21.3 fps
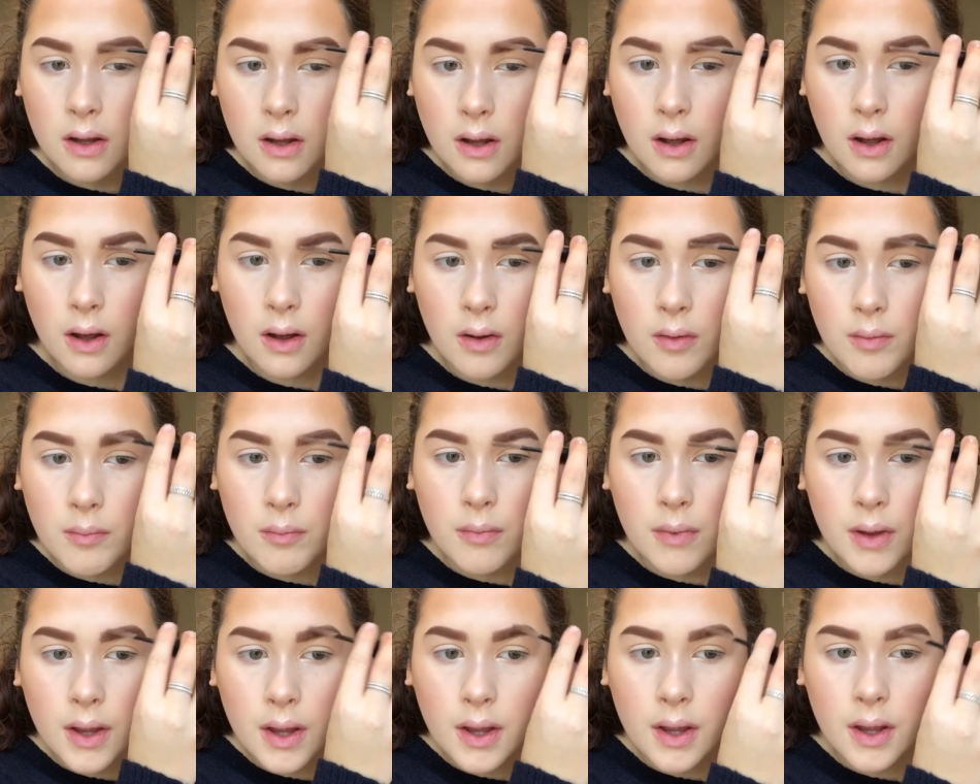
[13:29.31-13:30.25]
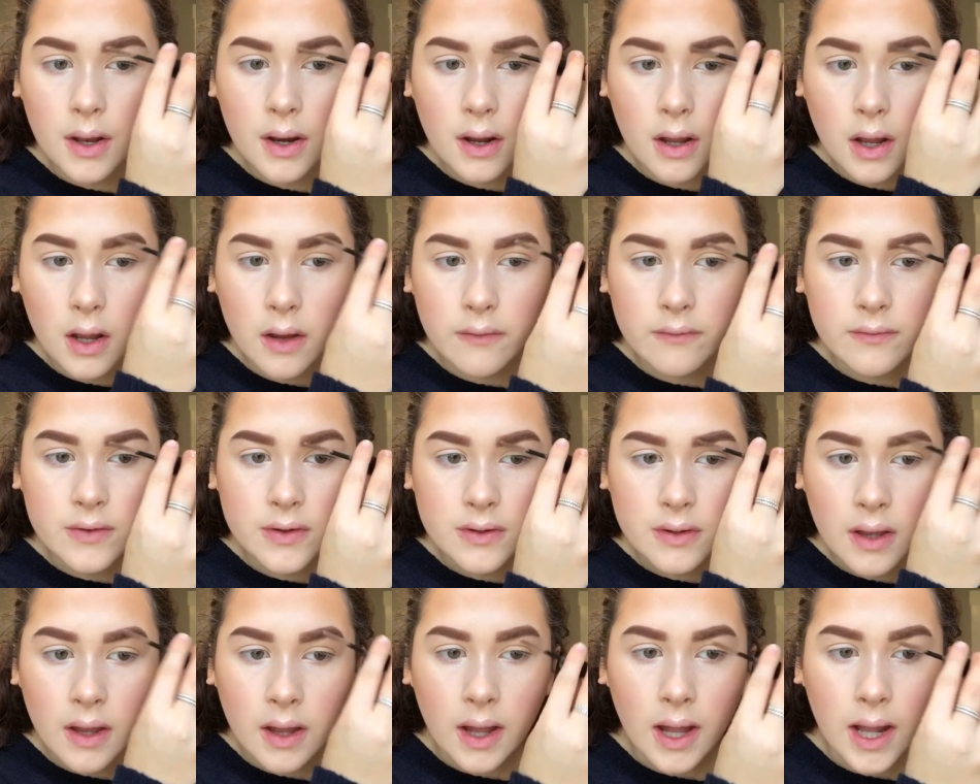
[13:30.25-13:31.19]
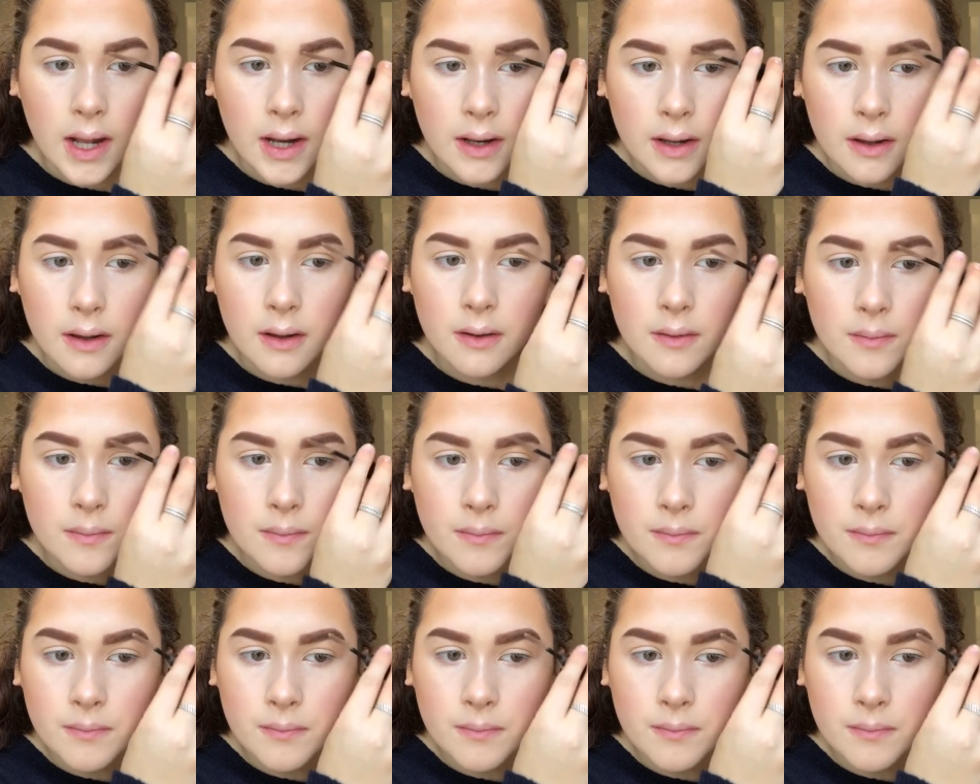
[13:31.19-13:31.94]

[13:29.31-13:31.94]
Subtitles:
and I've just had it.